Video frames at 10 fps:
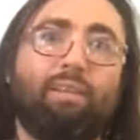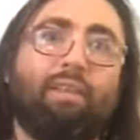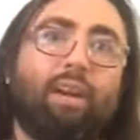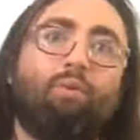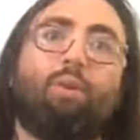
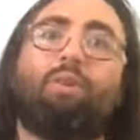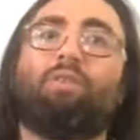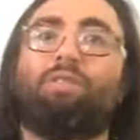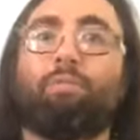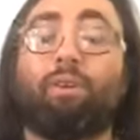light
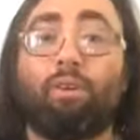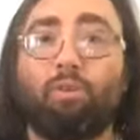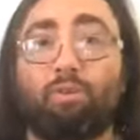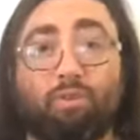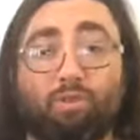workers to be
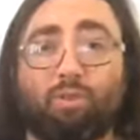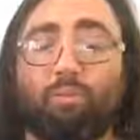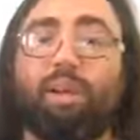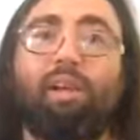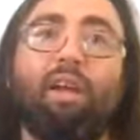going through so
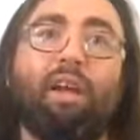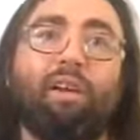many